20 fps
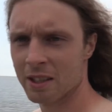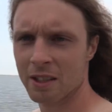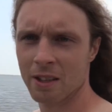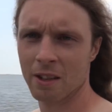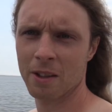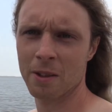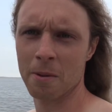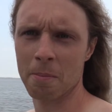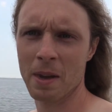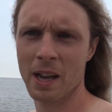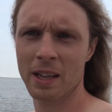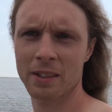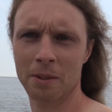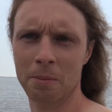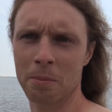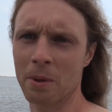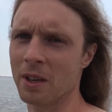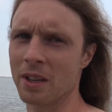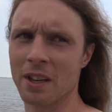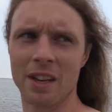Not the best,
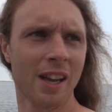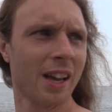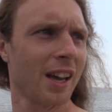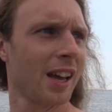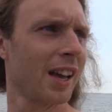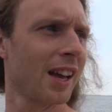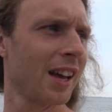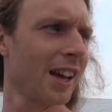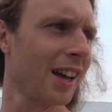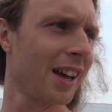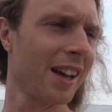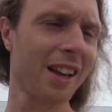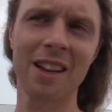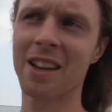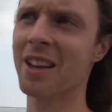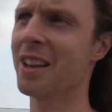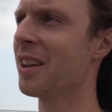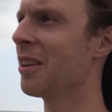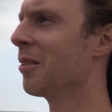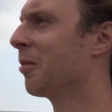but
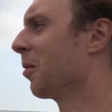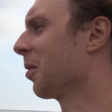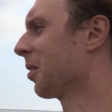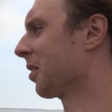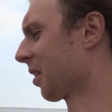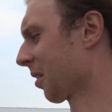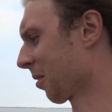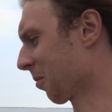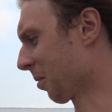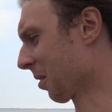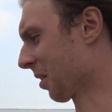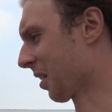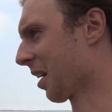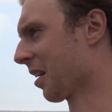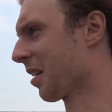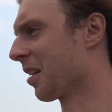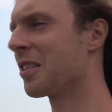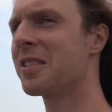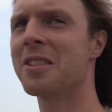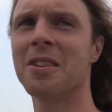what
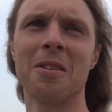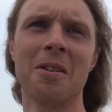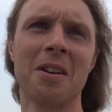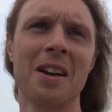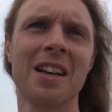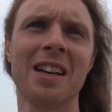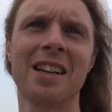can I do?